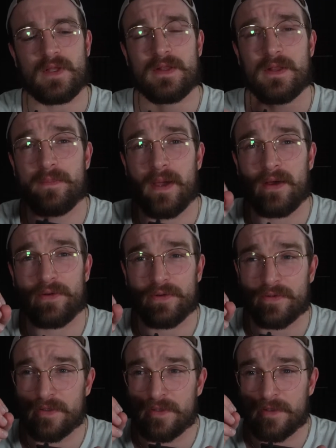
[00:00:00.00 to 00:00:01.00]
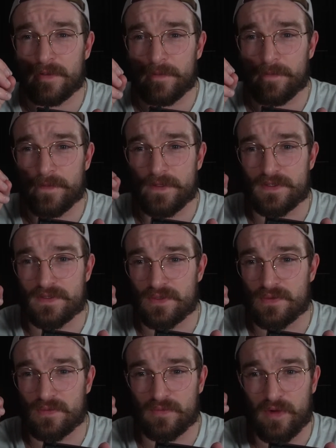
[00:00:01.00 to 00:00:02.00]
the powder is
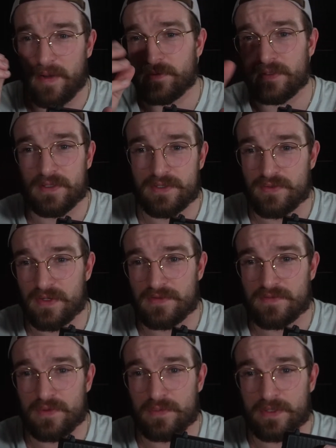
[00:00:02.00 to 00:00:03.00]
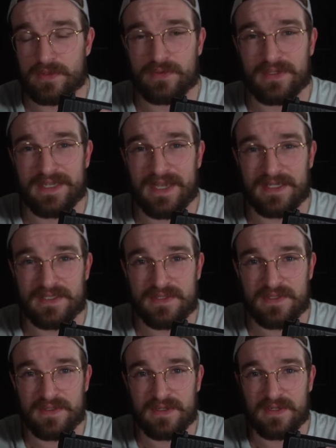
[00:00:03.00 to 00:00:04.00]
rapidly transforming into a gas,